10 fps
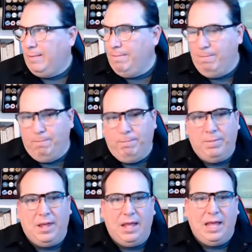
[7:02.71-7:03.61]

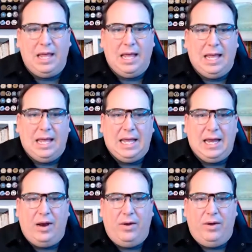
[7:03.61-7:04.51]

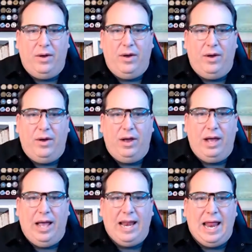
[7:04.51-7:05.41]
you know,
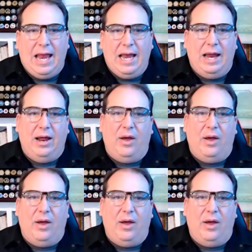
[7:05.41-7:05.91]
and then